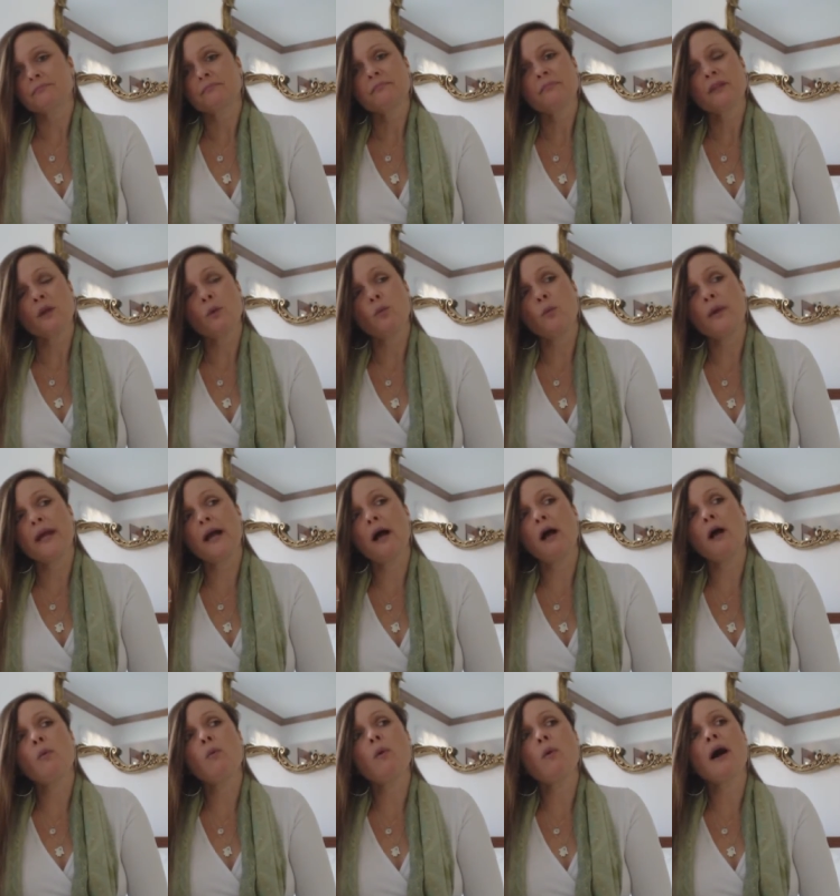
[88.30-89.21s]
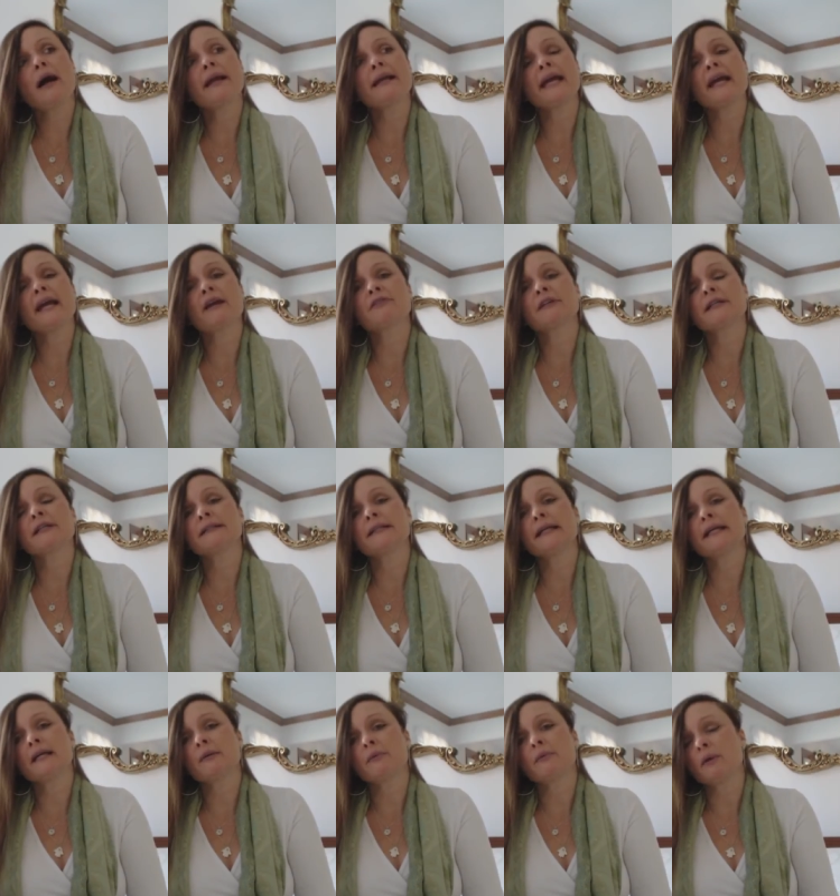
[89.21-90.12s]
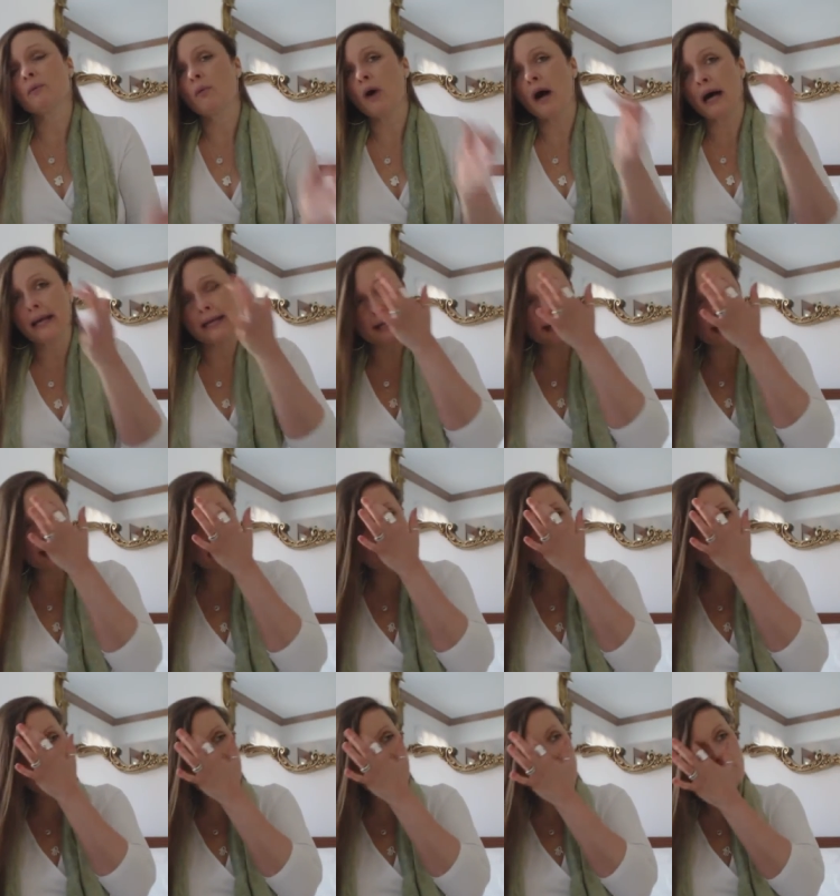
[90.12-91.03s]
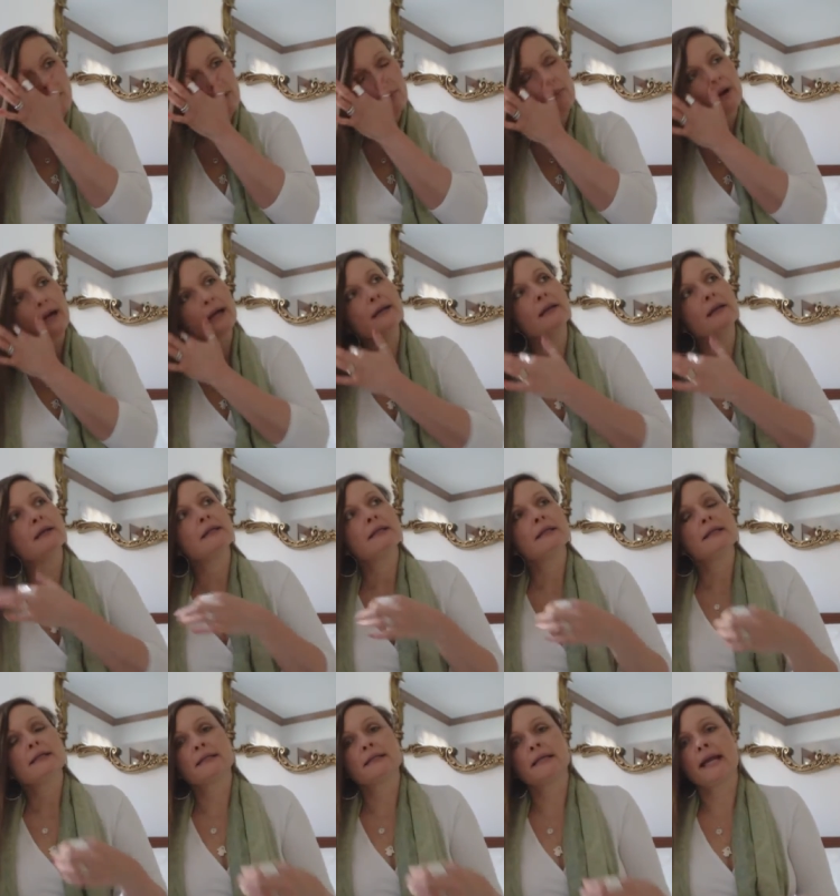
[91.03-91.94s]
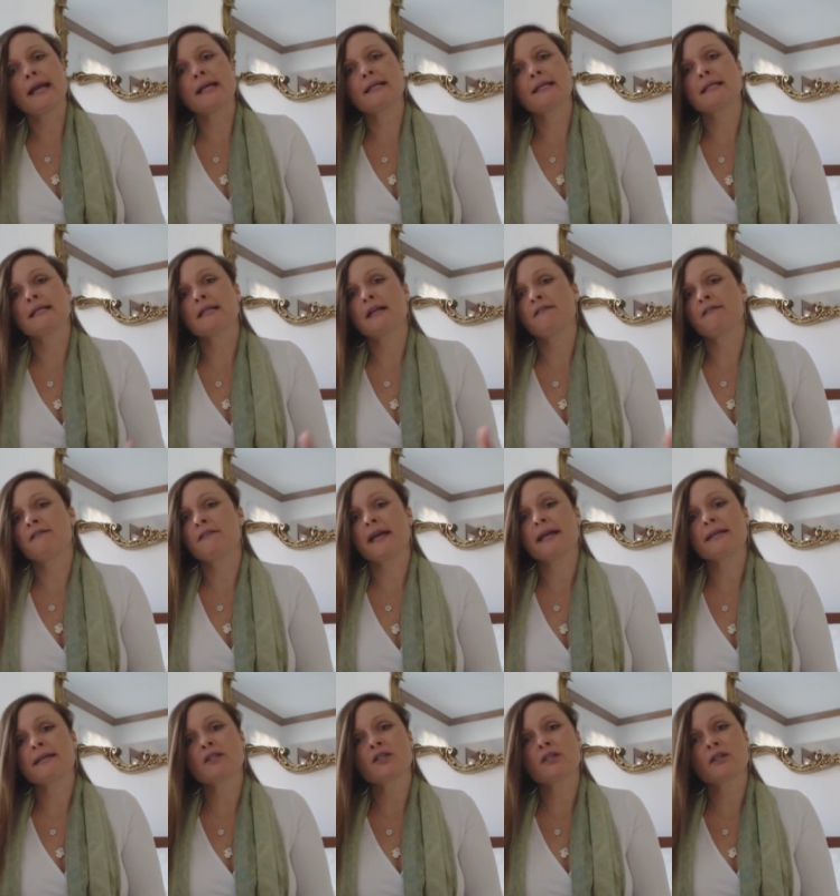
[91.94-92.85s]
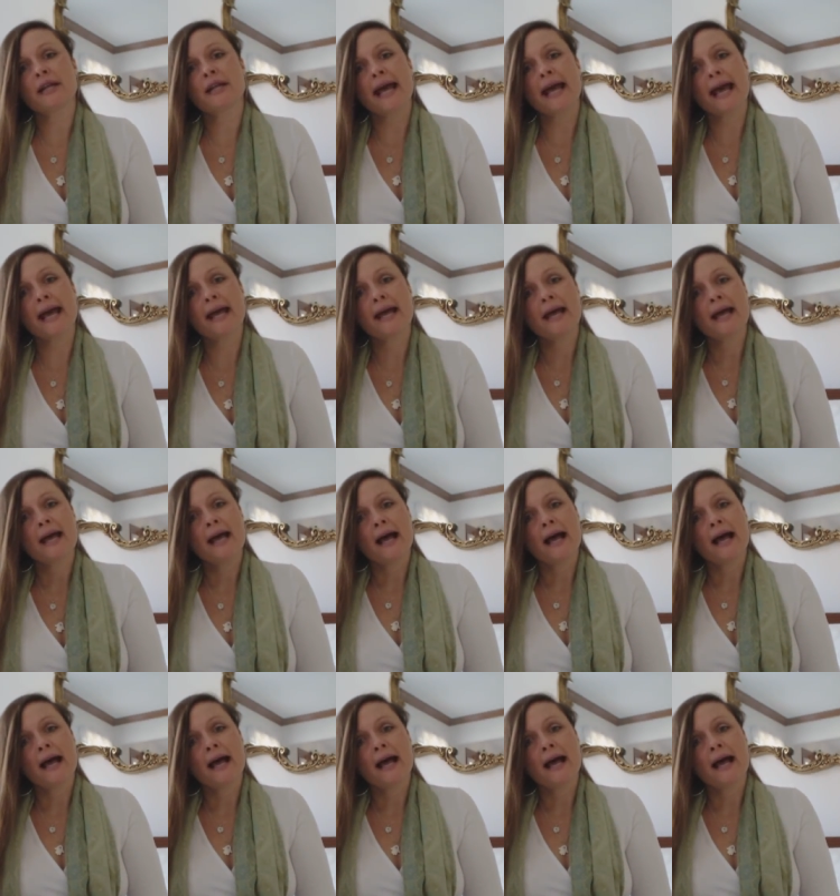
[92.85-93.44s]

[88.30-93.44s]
We all want everything and we want it now. We want today's stuff yesterday.